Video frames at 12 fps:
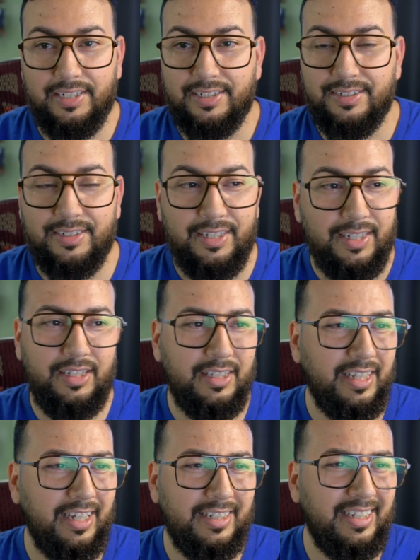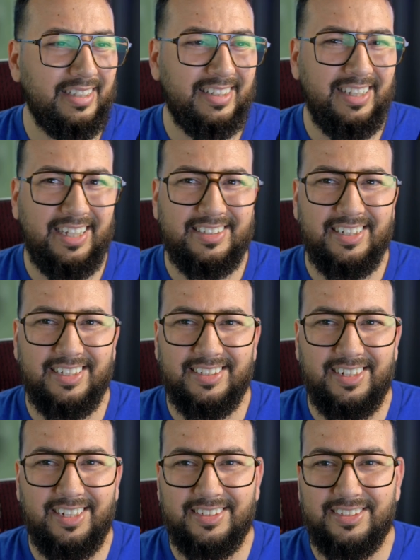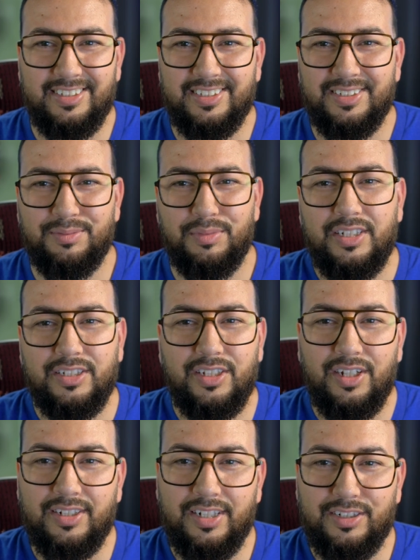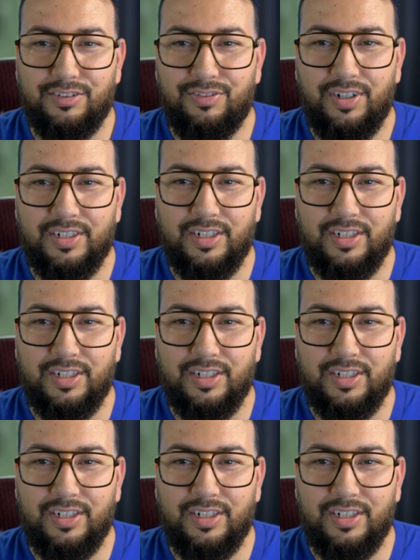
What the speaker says: and at the last second toss in some song that you found